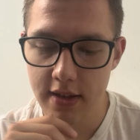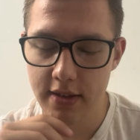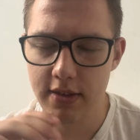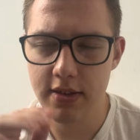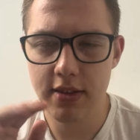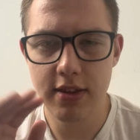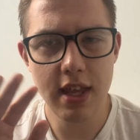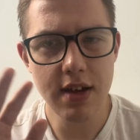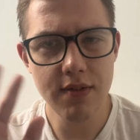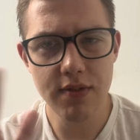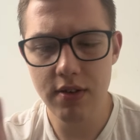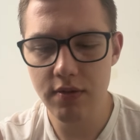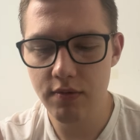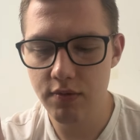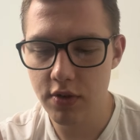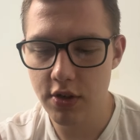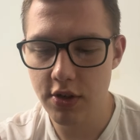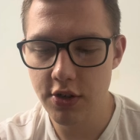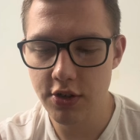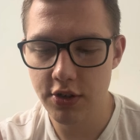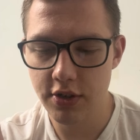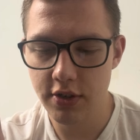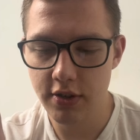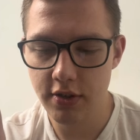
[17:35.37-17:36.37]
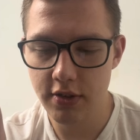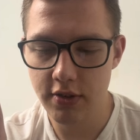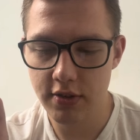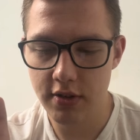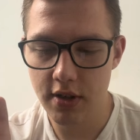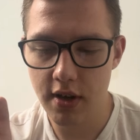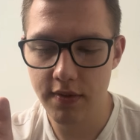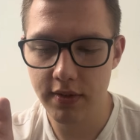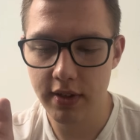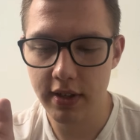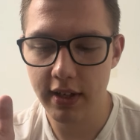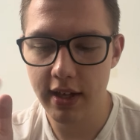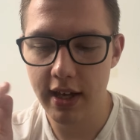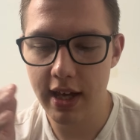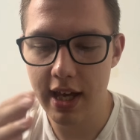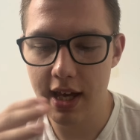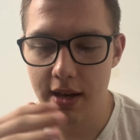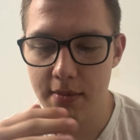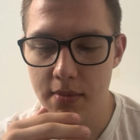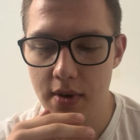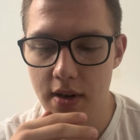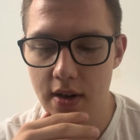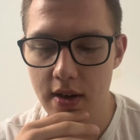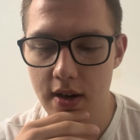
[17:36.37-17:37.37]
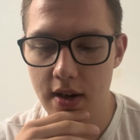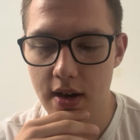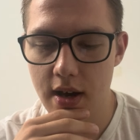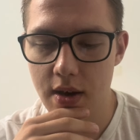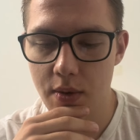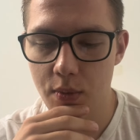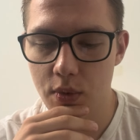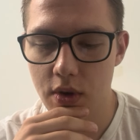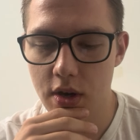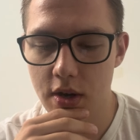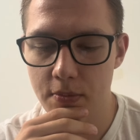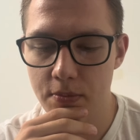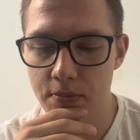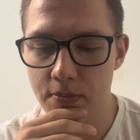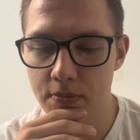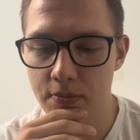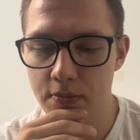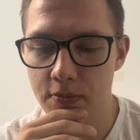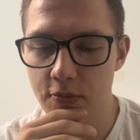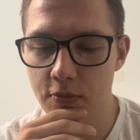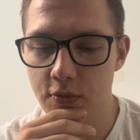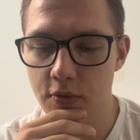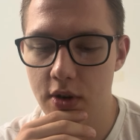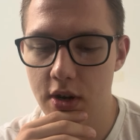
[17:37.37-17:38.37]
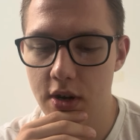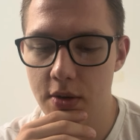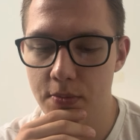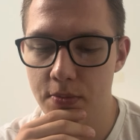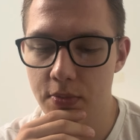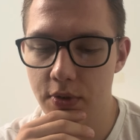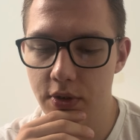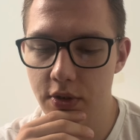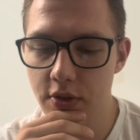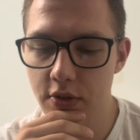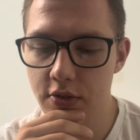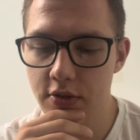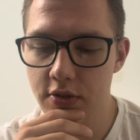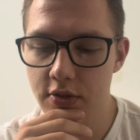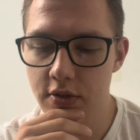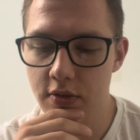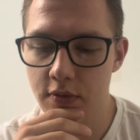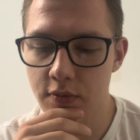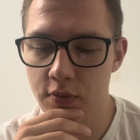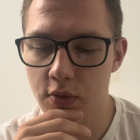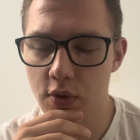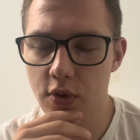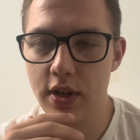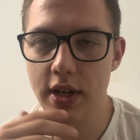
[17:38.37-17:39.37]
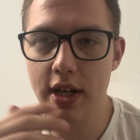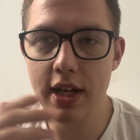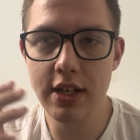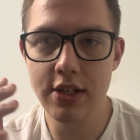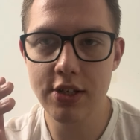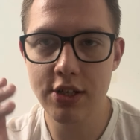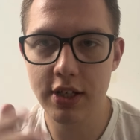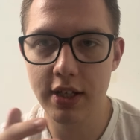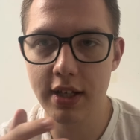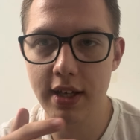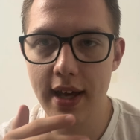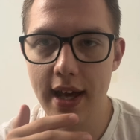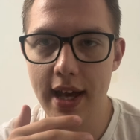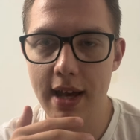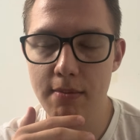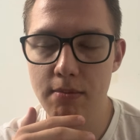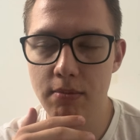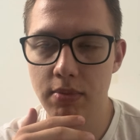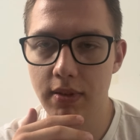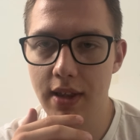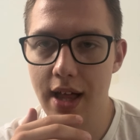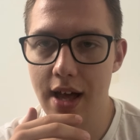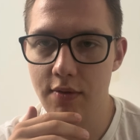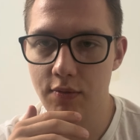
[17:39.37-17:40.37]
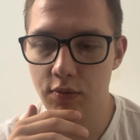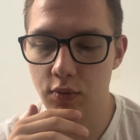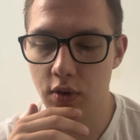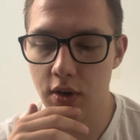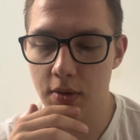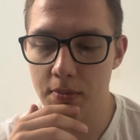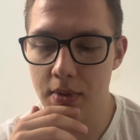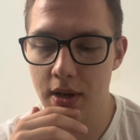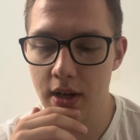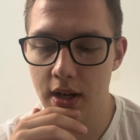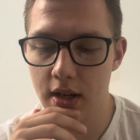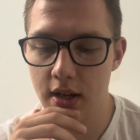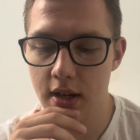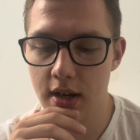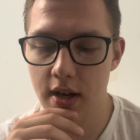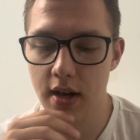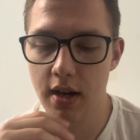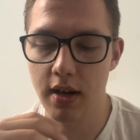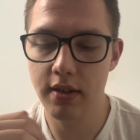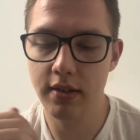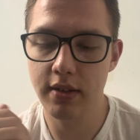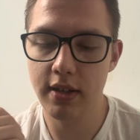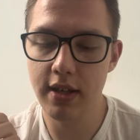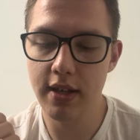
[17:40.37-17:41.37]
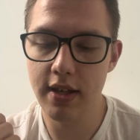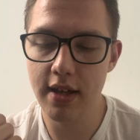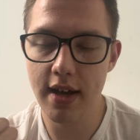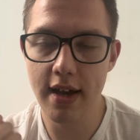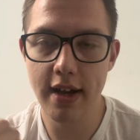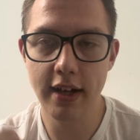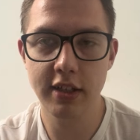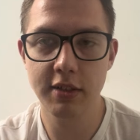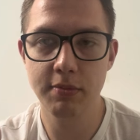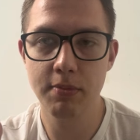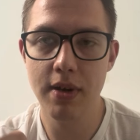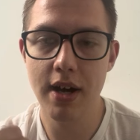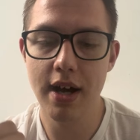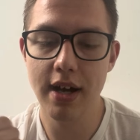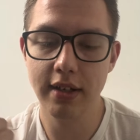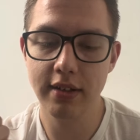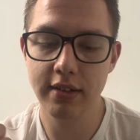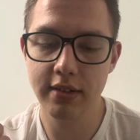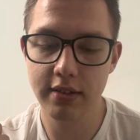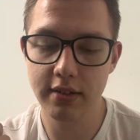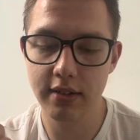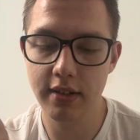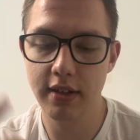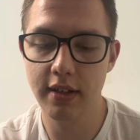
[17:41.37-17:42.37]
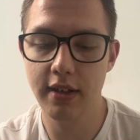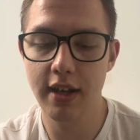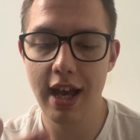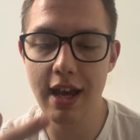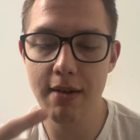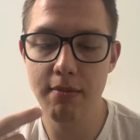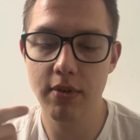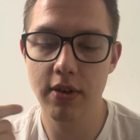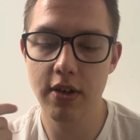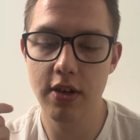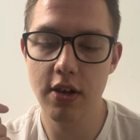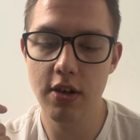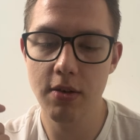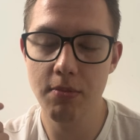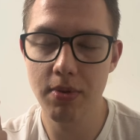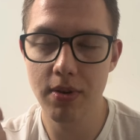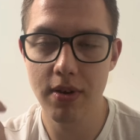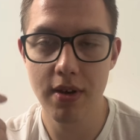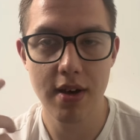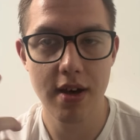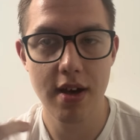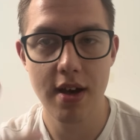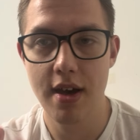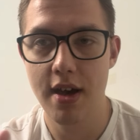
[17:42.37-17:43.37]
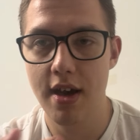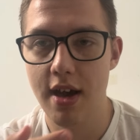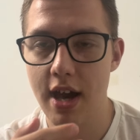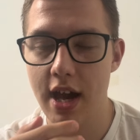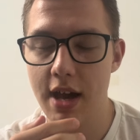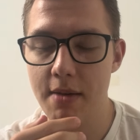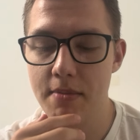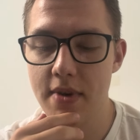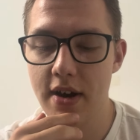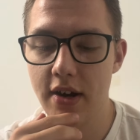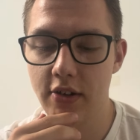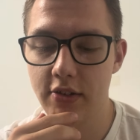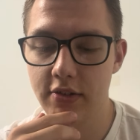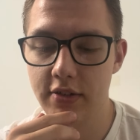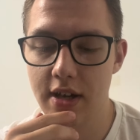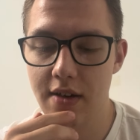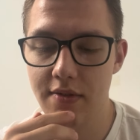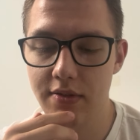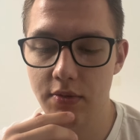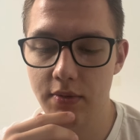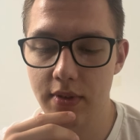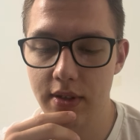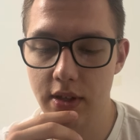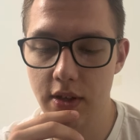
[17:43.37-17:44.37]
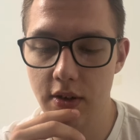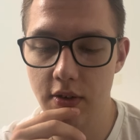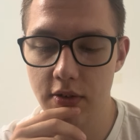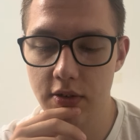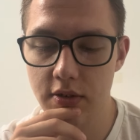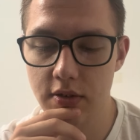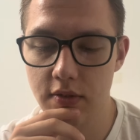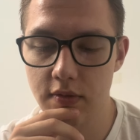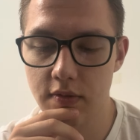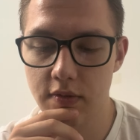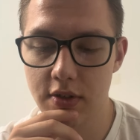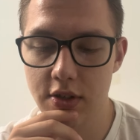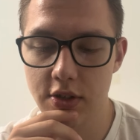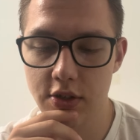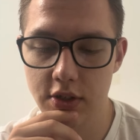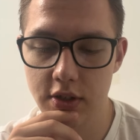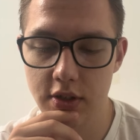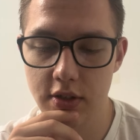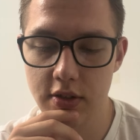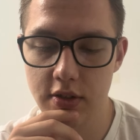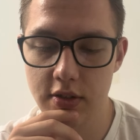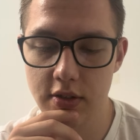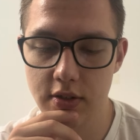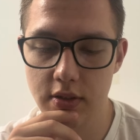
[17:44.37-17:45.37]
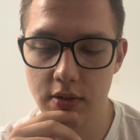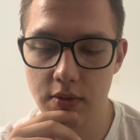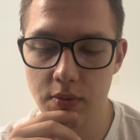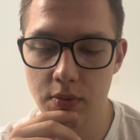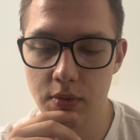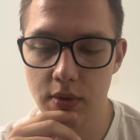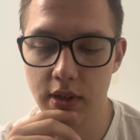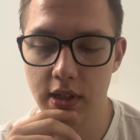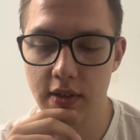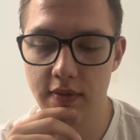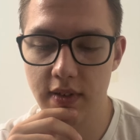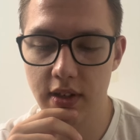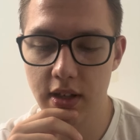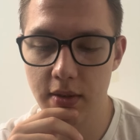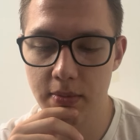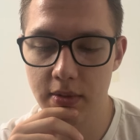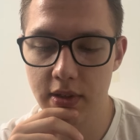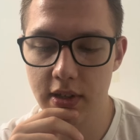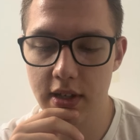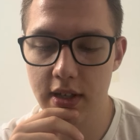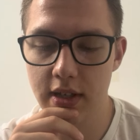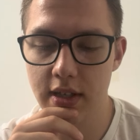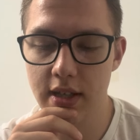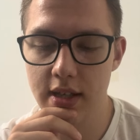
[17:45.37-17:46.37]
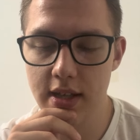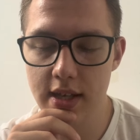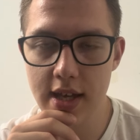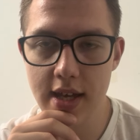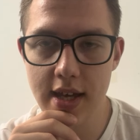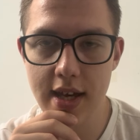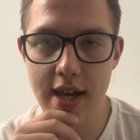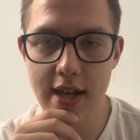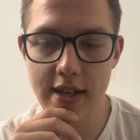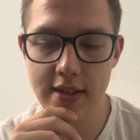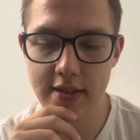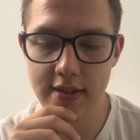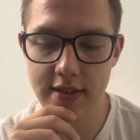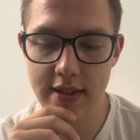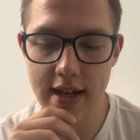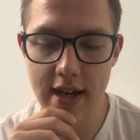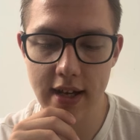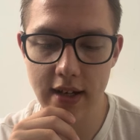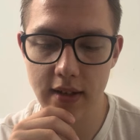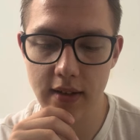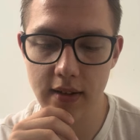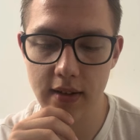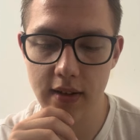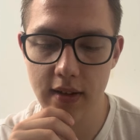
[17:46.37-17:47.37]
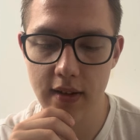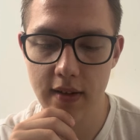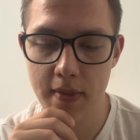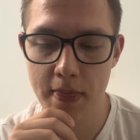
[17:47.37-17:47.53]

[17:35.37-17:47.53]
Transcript: Different versions of the game were produced for each game platform. The Xbox, GameCube, and Microsoft Windows versions were developed in EA Seattle,